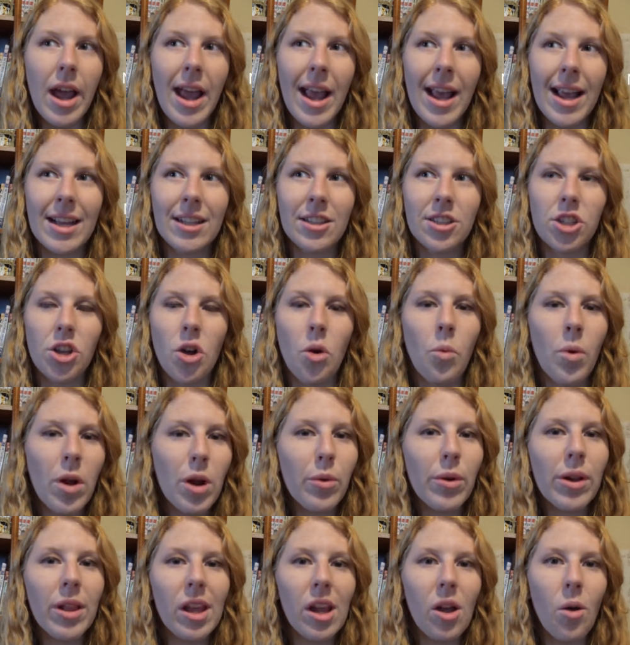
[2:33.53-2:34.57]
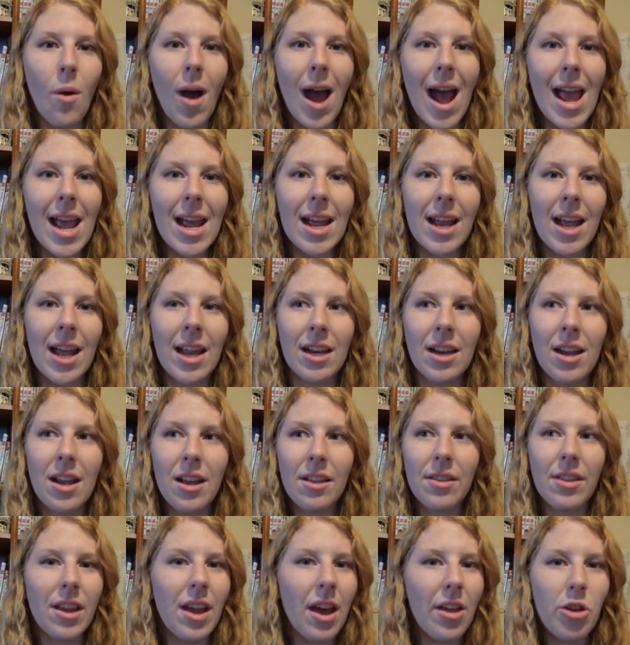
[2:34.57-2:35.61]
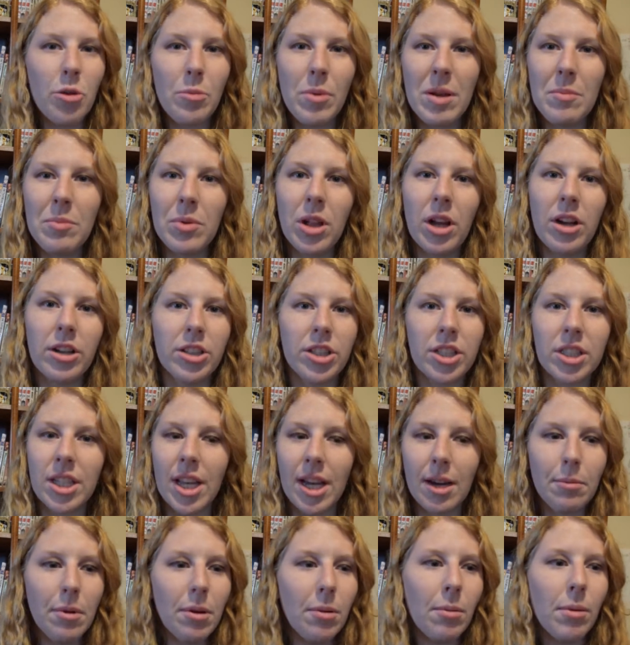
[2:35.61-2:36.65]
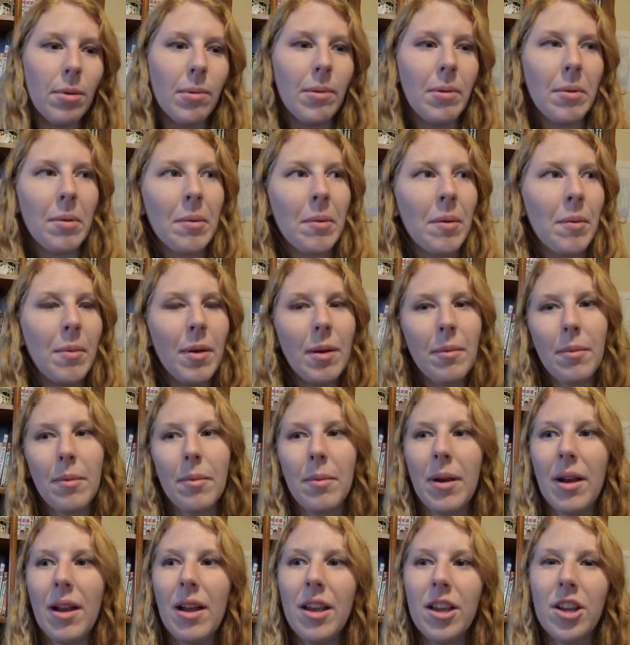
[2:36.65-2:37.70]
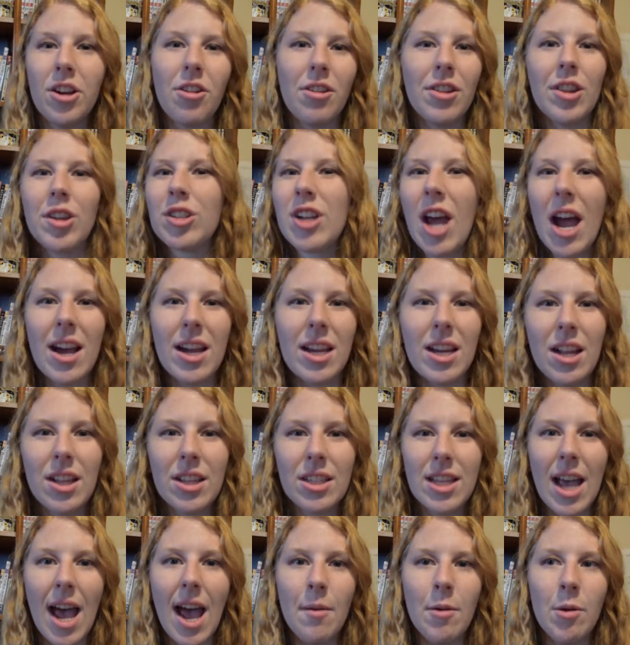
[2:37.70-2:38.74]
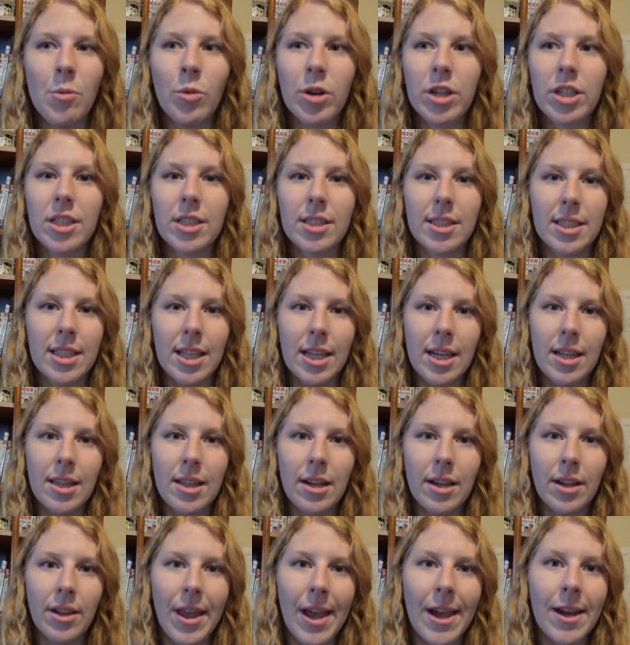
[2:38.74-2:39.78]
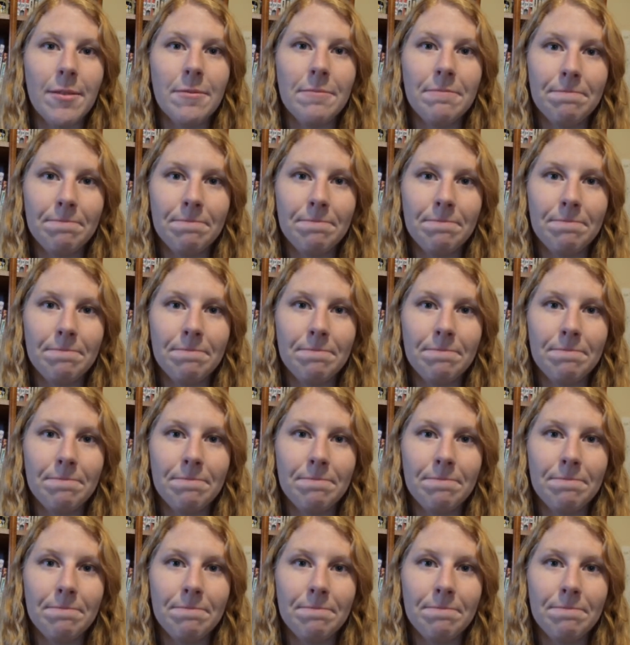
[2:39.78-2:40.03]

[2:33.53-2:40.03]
And so we're really quiet, and the other people are just and they're talking all the time, and we're just sitting there But